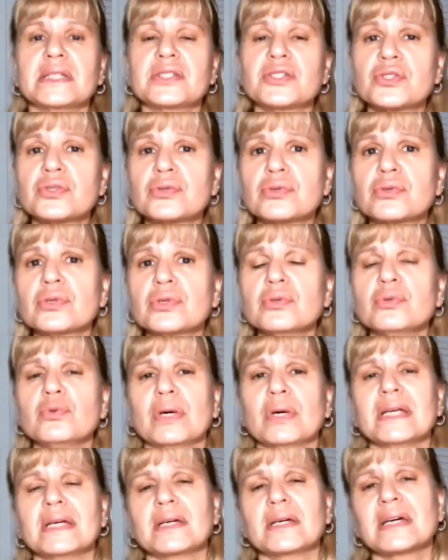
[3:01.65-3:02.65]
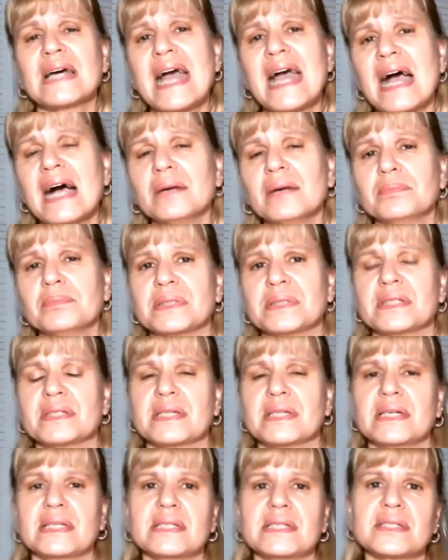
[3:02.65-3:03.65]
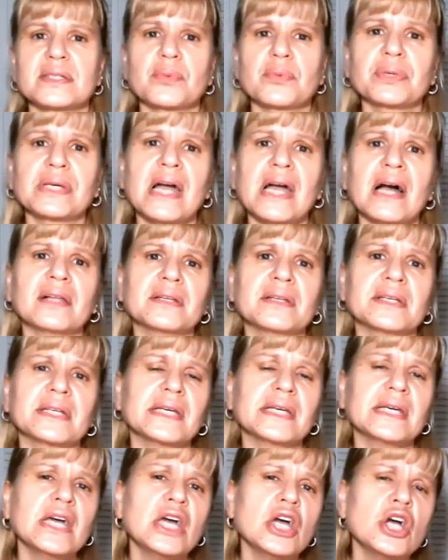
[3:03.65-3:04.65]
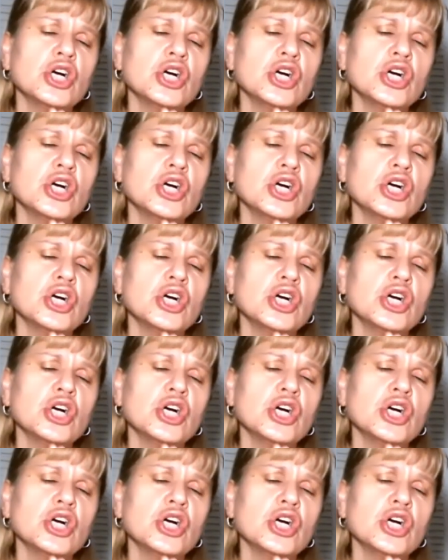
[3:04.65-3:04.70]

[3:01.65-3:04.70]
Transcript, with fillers: It's true. It happens. It is a reality.